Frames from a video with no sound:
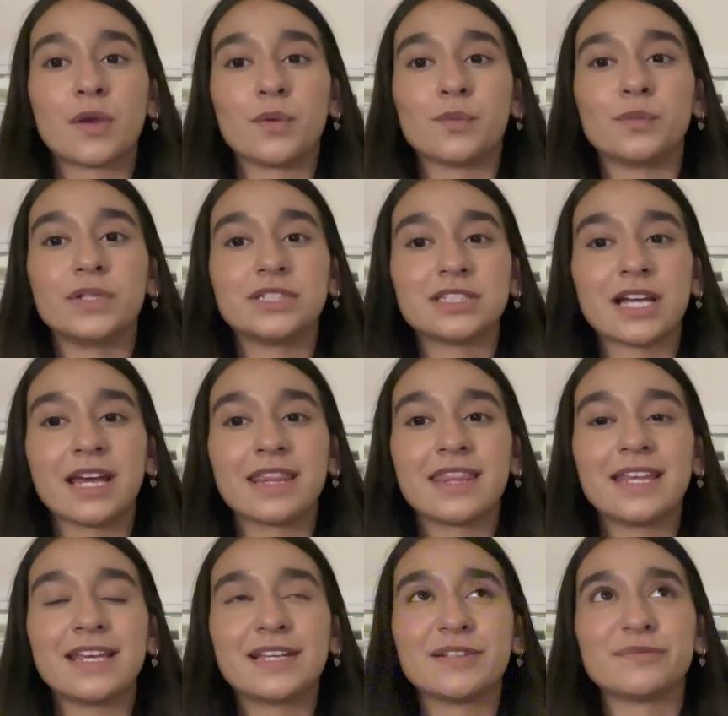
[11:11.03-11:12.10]
which I
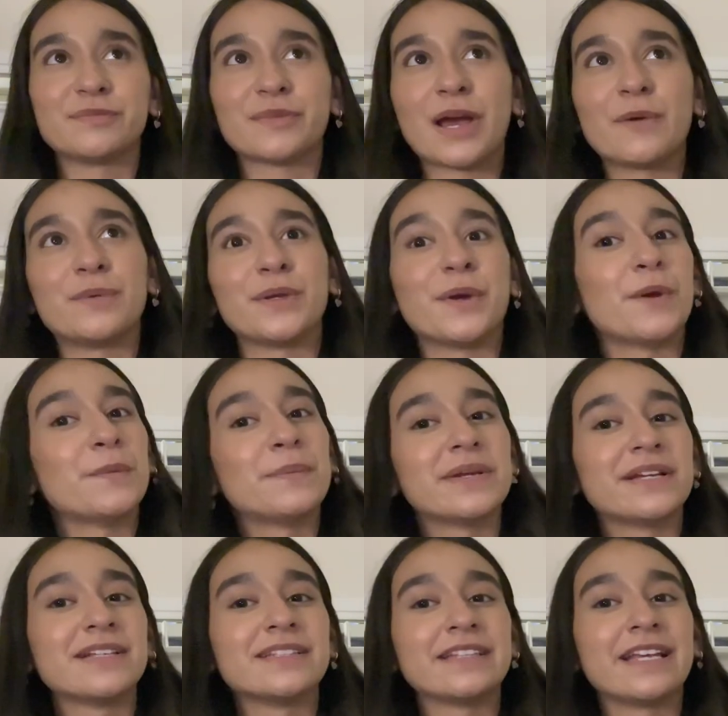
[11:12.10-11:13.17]
think I would hope
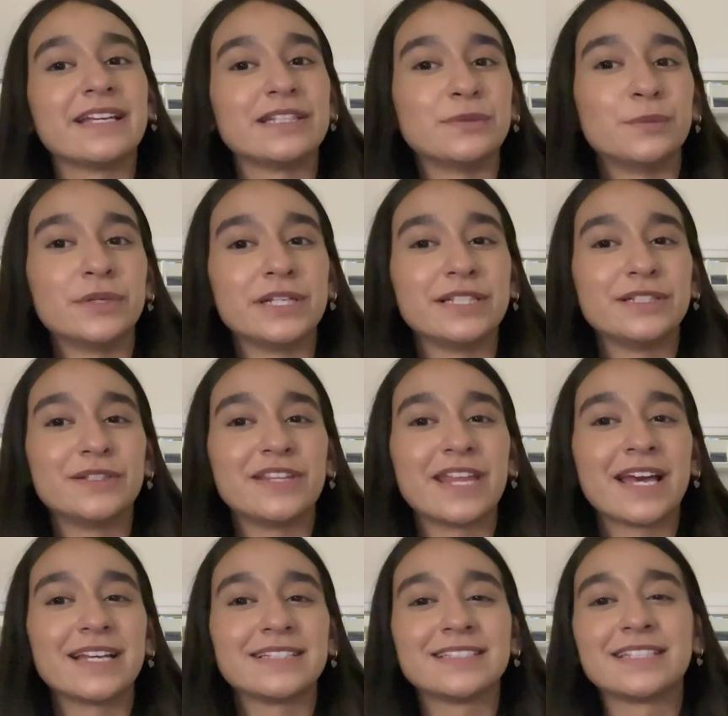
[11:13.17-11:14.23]
they wouldn't do
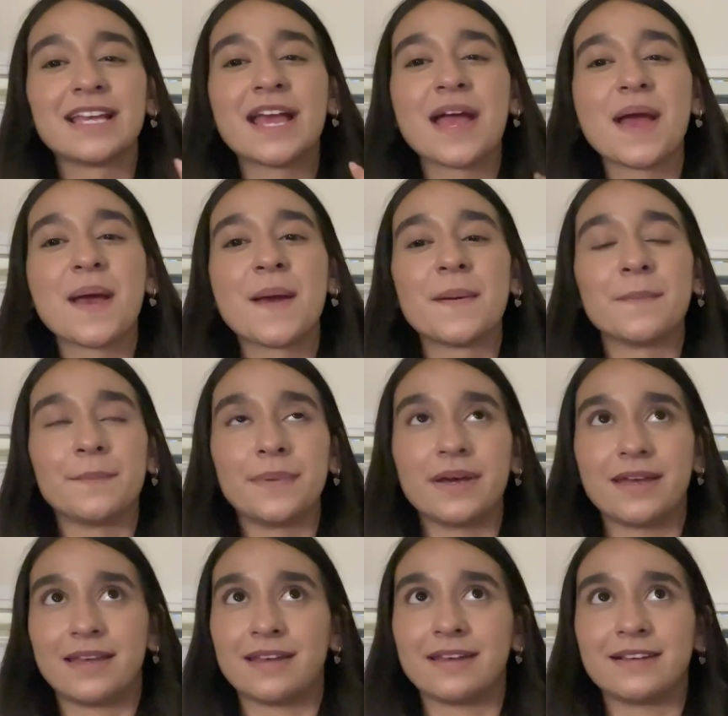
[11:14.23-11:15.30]
that
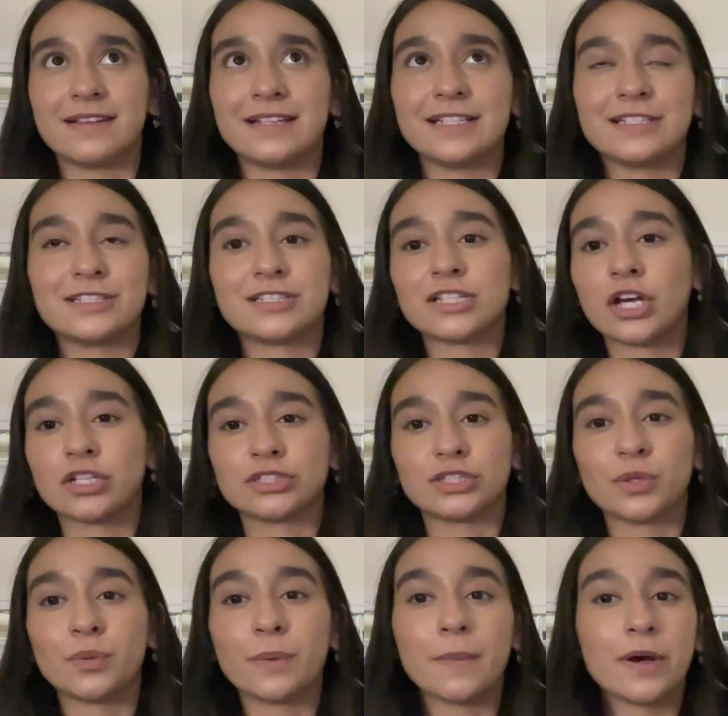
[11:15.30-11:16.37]
but it's
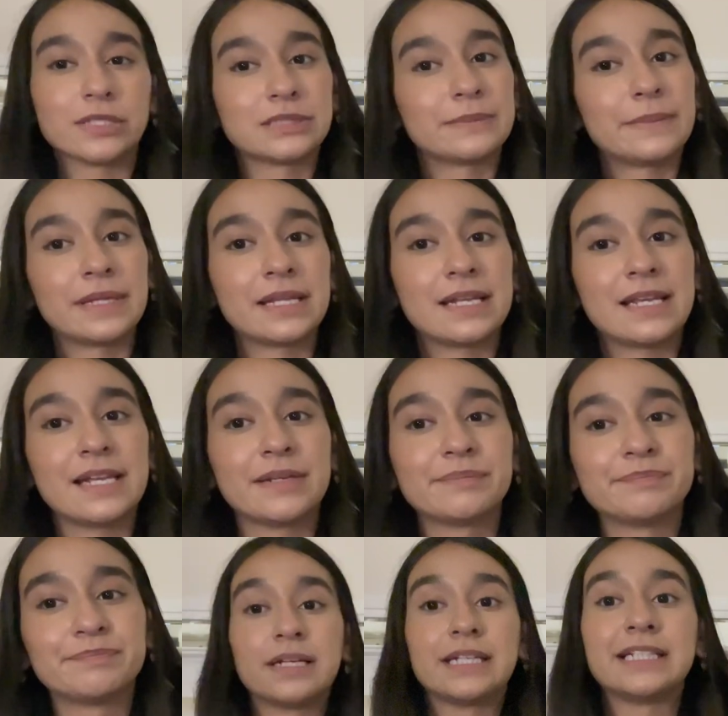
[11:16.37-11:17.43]
also a possibility.
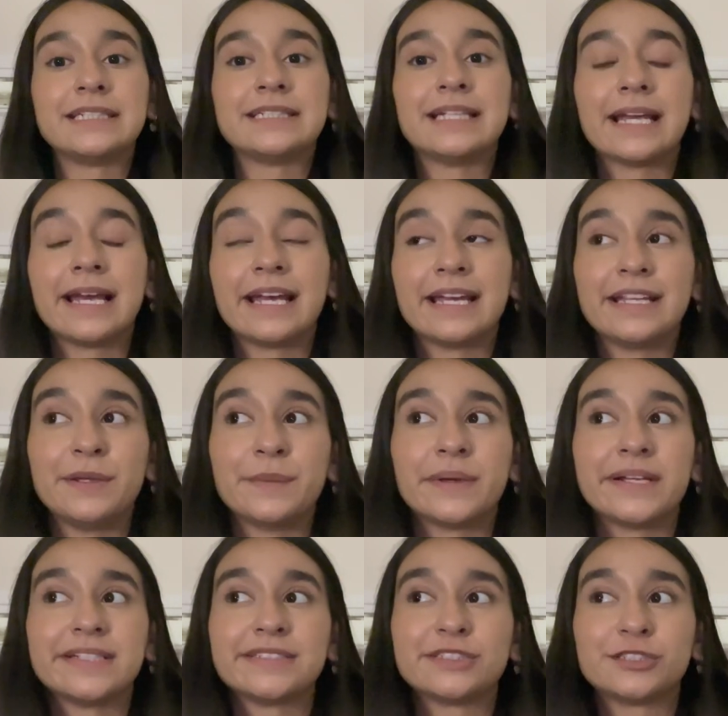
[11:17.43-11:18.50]
Yeah,
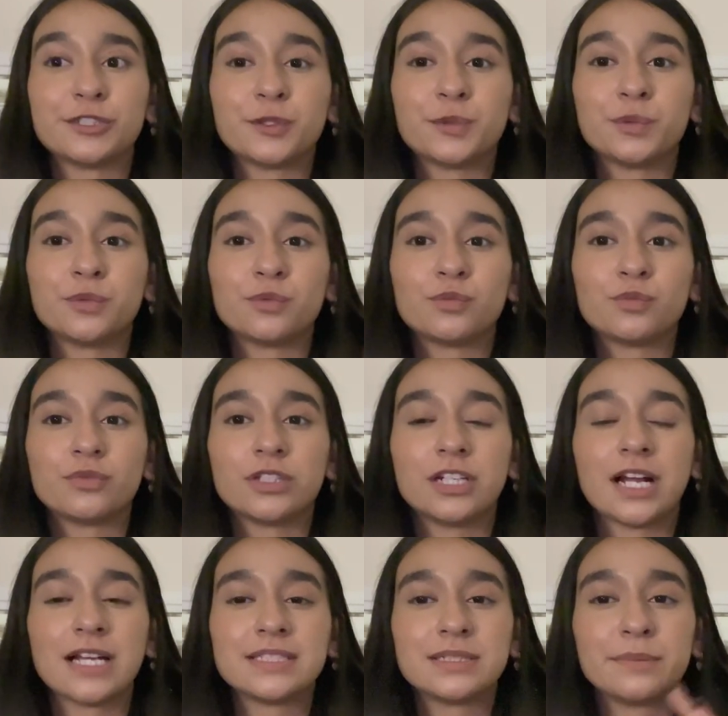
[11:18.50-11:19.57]
anyways, so there
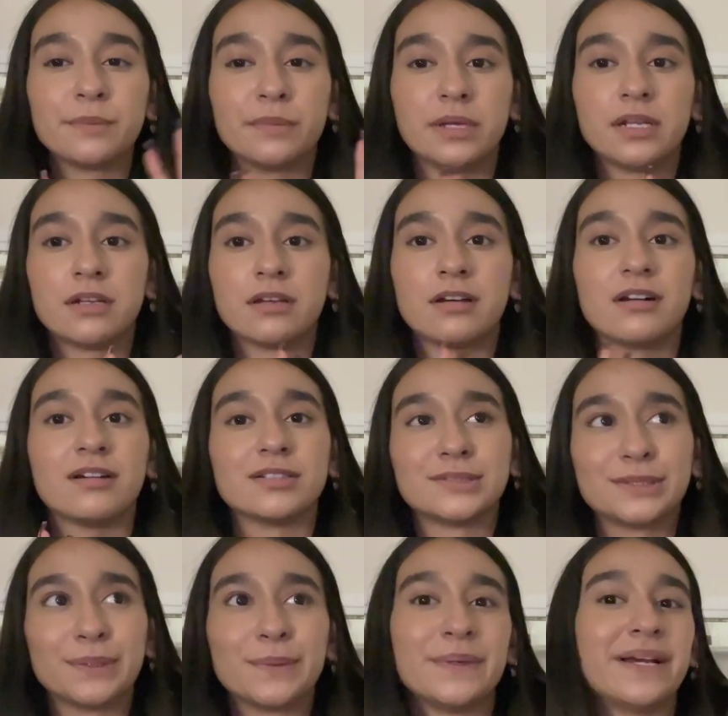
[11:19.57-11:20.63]
hasn't been
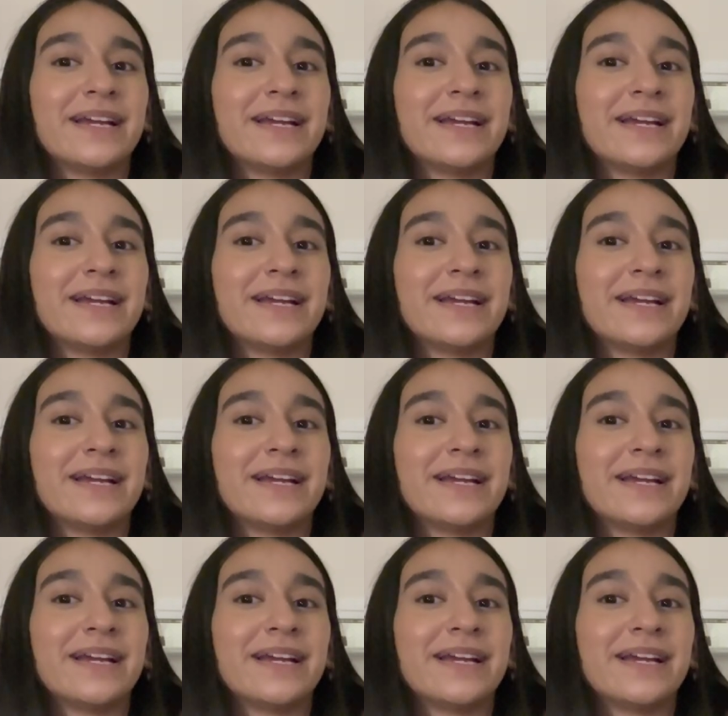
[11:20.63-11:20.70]
also